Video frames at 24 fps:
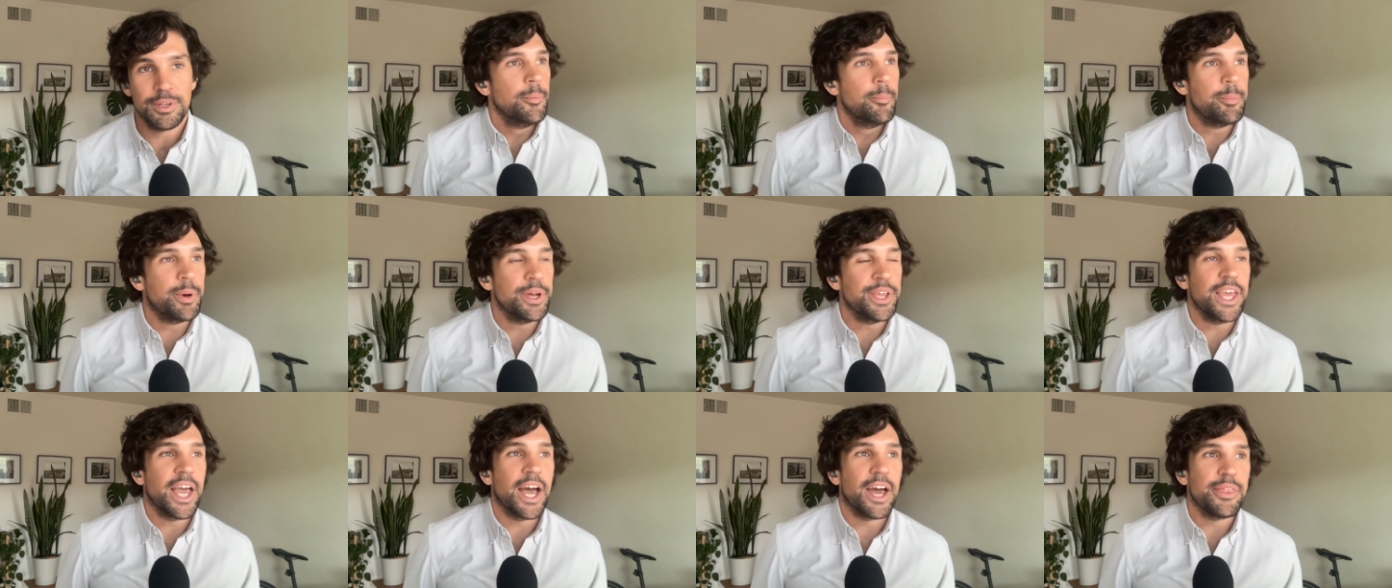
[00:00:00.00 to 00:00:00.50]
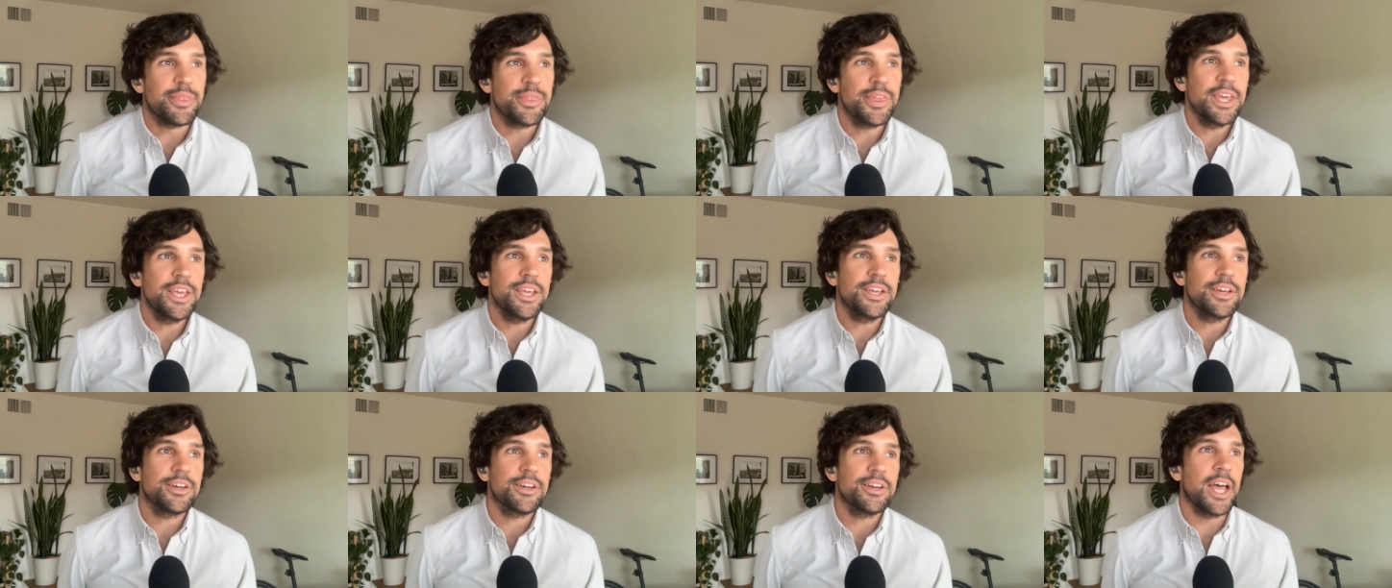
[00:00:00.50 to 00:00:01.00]
But yeah, I
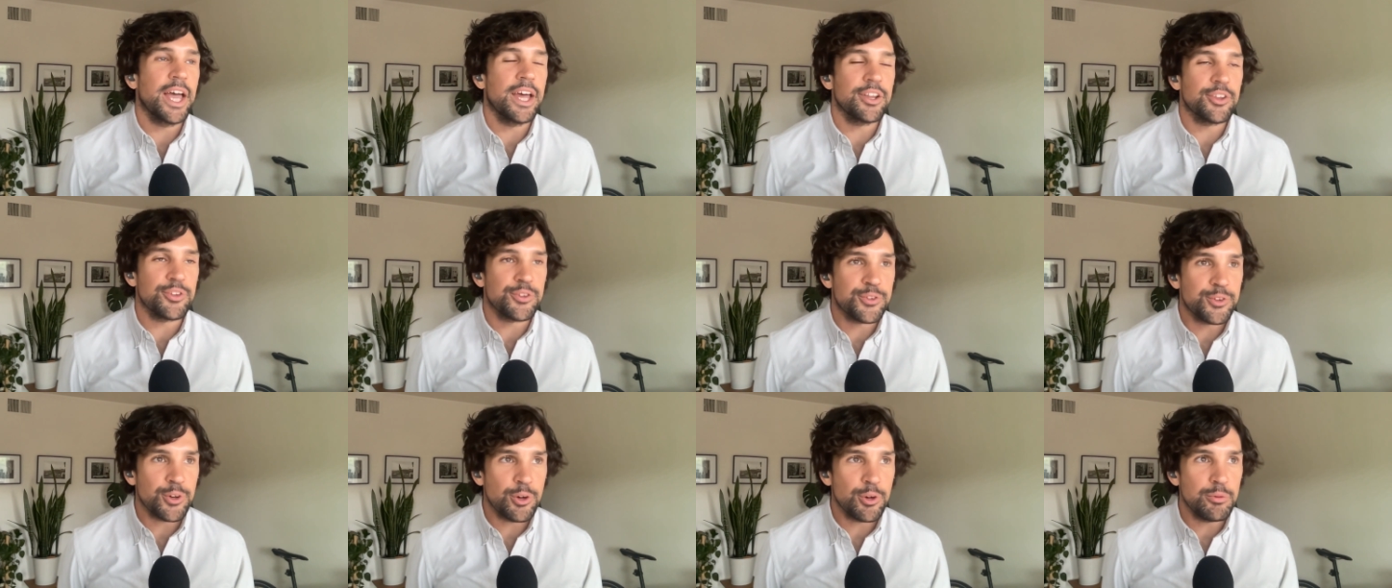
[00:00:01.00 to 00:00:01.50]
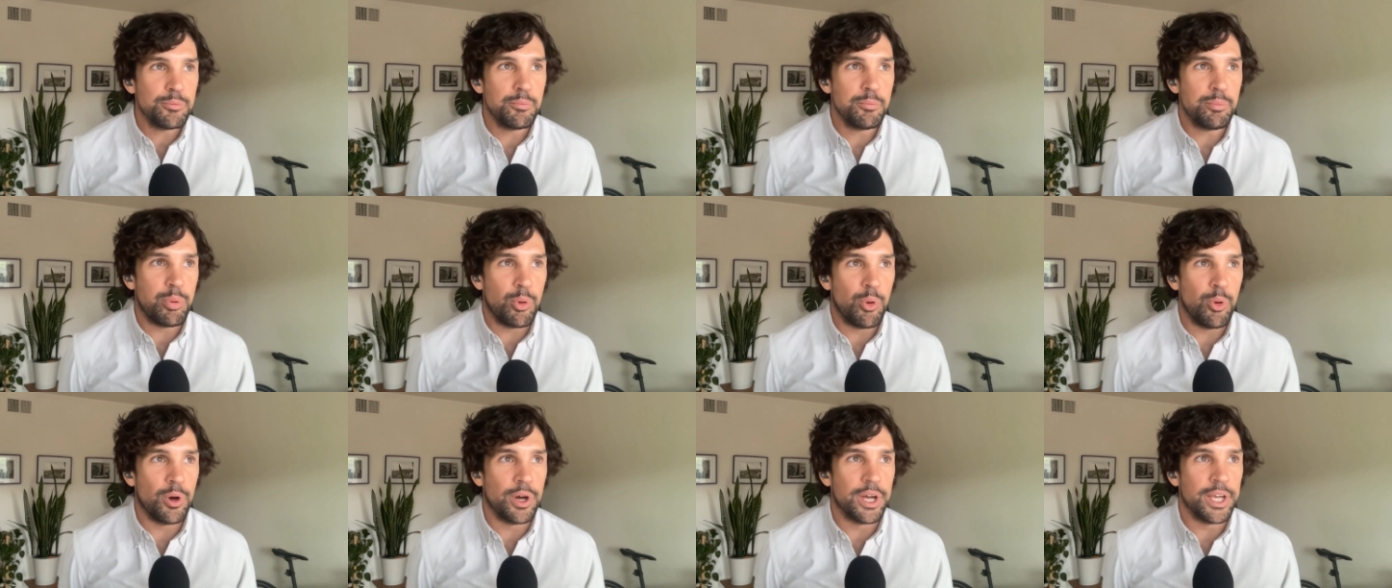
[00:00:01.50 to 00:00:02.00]
think at a certain
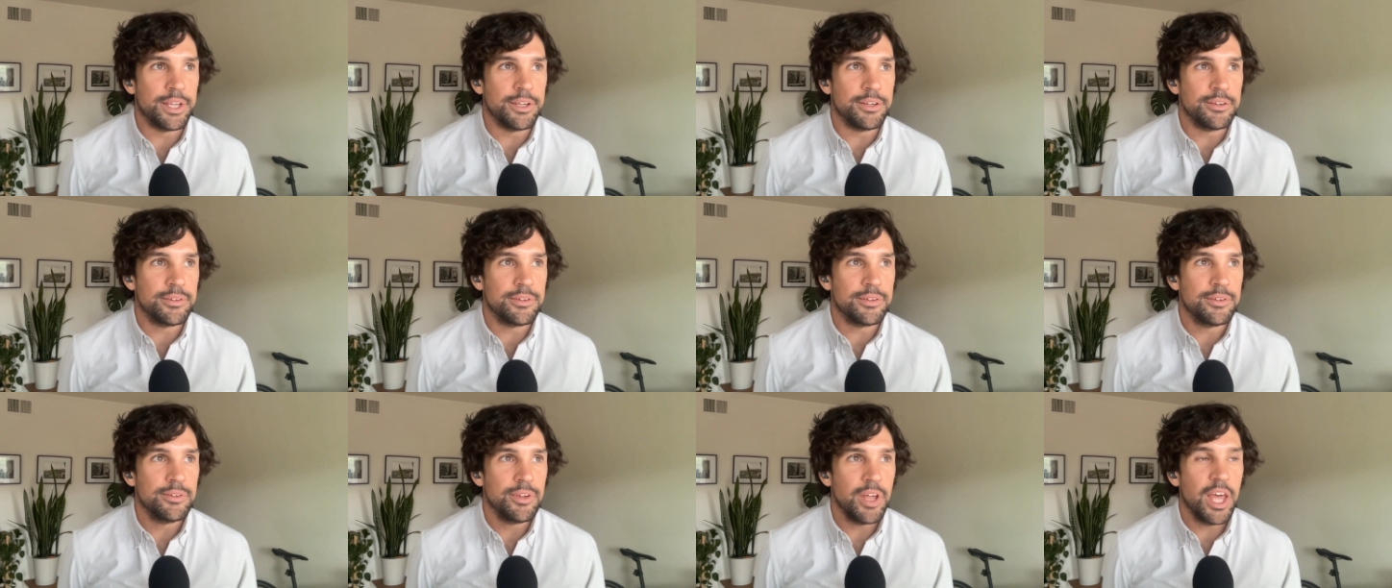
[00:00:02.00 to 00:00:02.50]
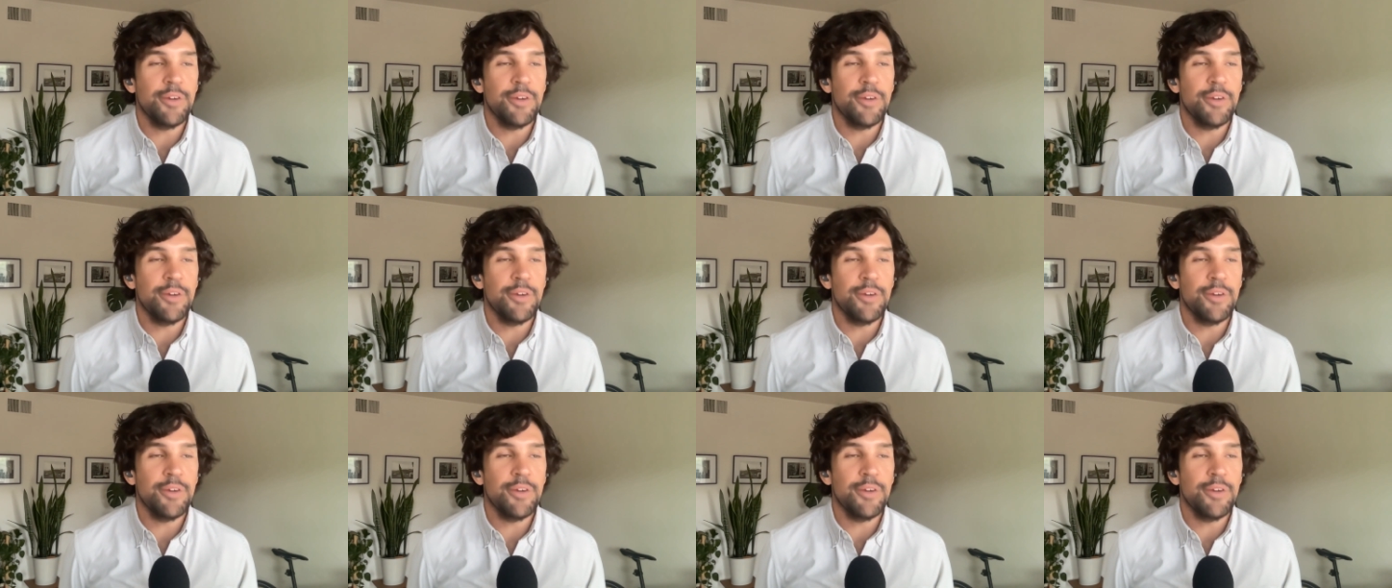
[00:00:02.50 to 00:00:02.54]
point,